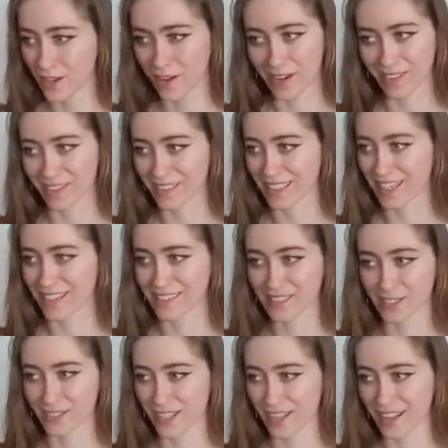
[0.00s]
no, I don't like that.
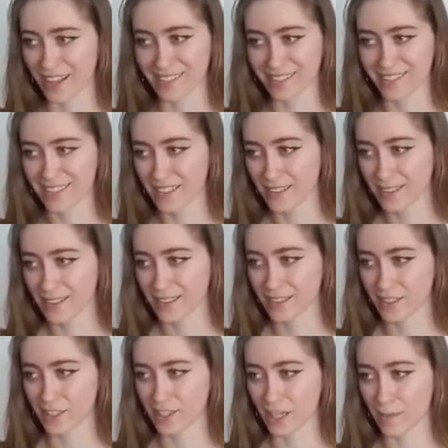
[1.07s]
Don't say that.
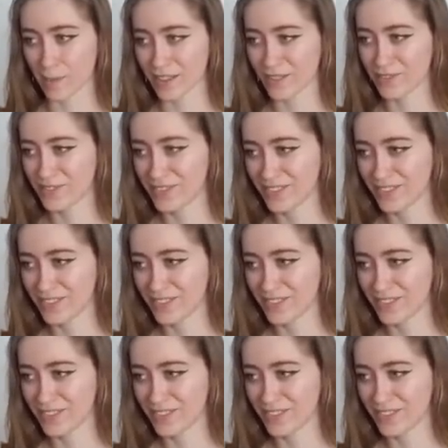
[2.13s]
To Shaby.